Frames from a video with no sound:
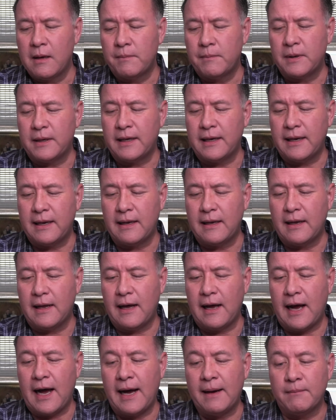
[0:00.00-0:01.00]
but
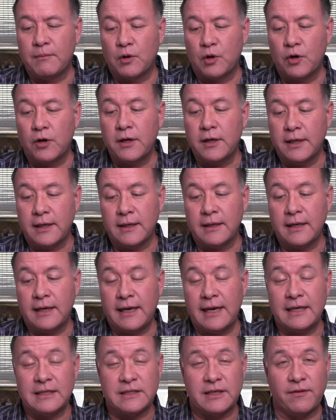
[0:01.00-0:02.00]
I'm learning,
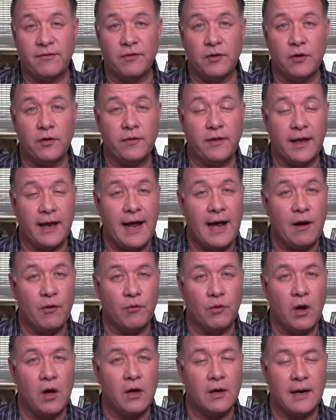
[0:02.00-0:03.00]
and as I've learned that how
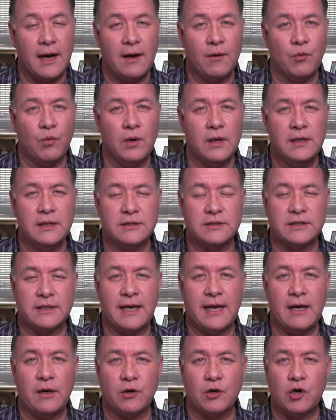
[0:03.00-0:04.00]
wrong I was and
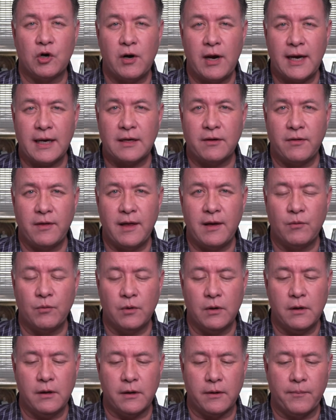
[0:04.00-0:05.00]
how correct they
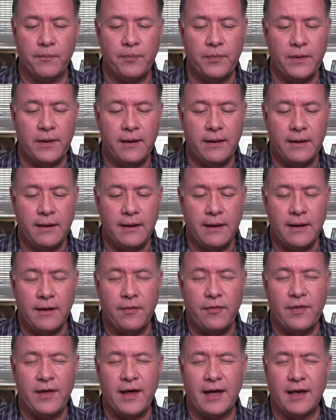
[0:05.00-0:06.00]
were,
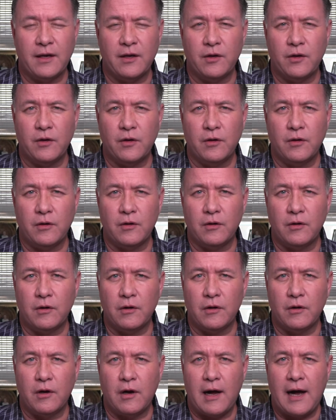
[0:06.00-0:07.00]
that
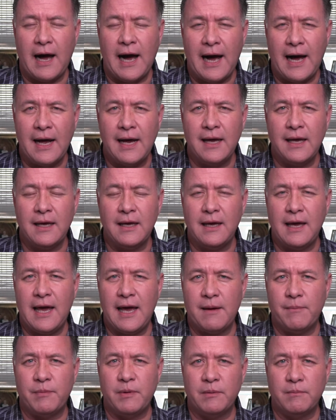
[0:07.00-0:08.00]
I
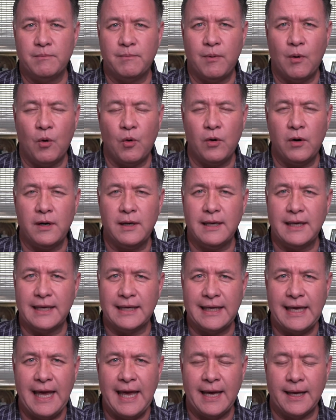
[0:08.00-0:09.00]
have been born
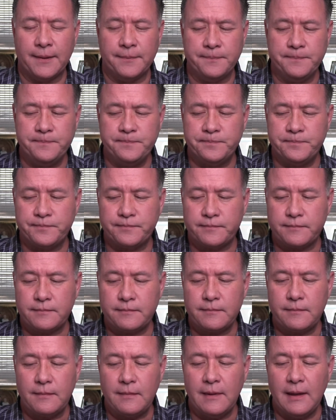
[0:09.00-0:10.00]
again.
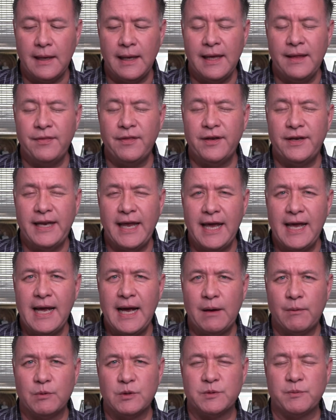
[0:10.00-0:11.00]
And the day
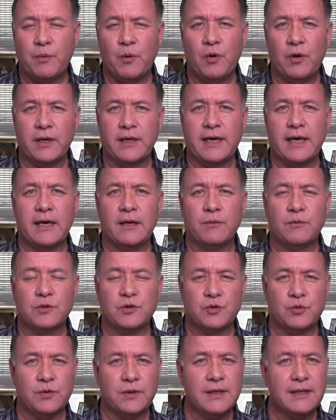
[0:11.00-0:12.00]
I was born again
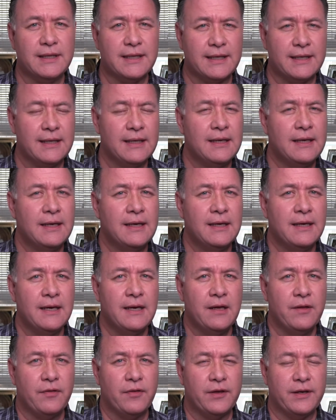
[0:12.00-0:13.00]
was really
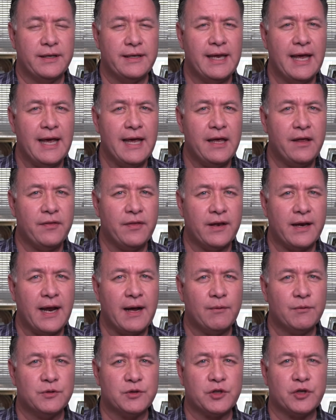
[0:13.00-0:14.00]
the day that
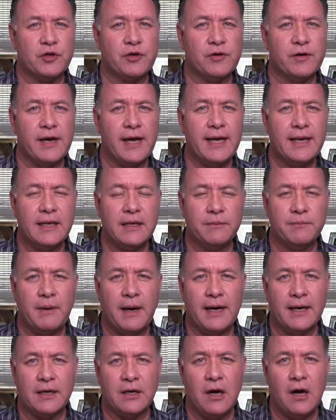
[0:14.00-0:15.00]
I was created
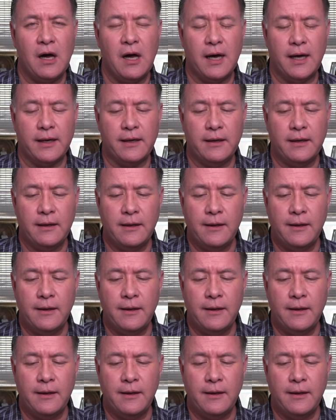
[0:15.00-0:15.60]
by God.